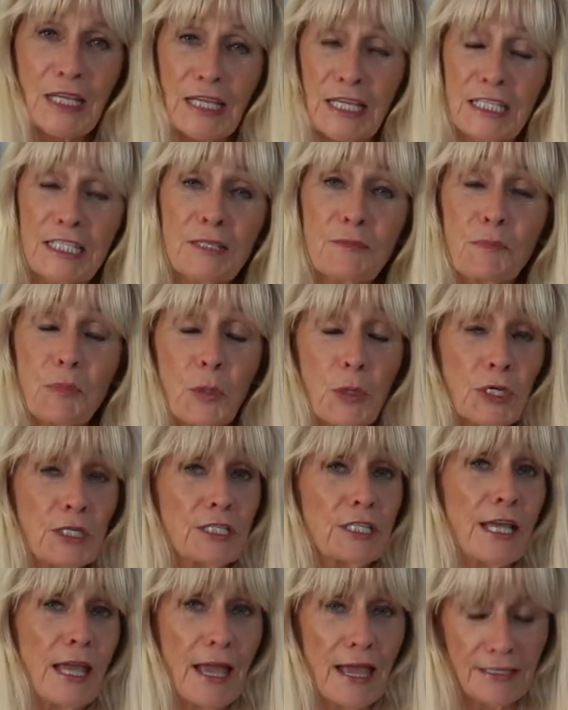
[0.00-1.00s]
It's important
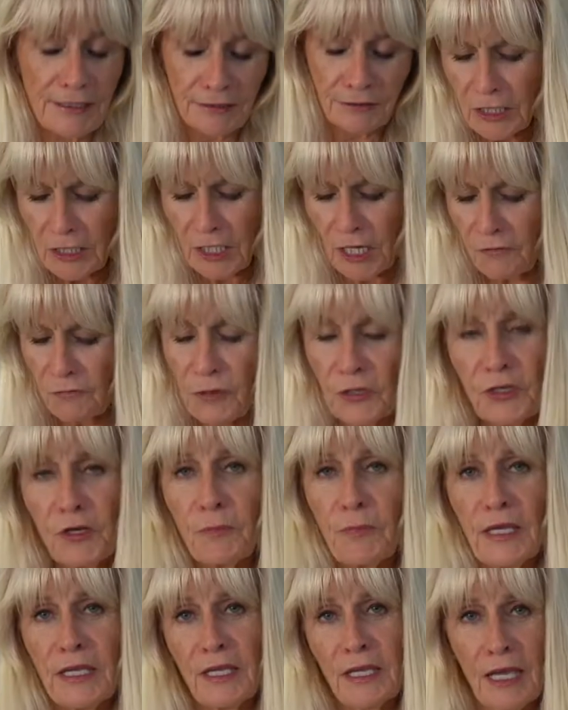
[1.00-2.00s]
to add love when you're
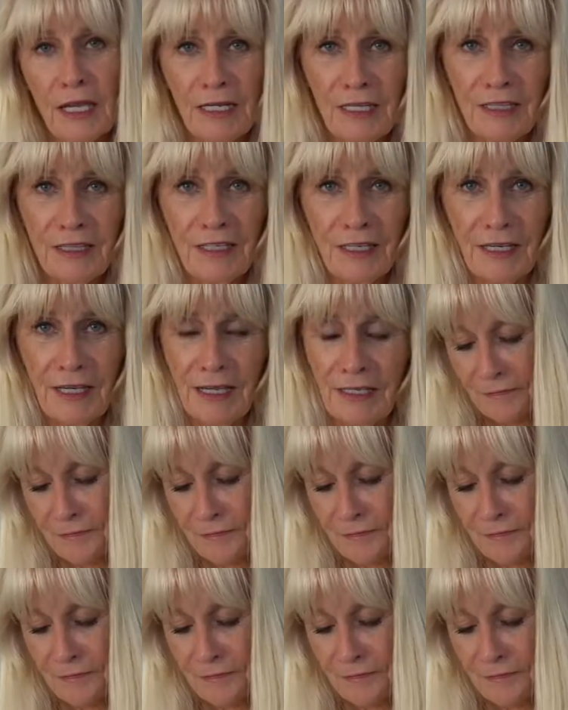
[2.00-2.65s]
making anything.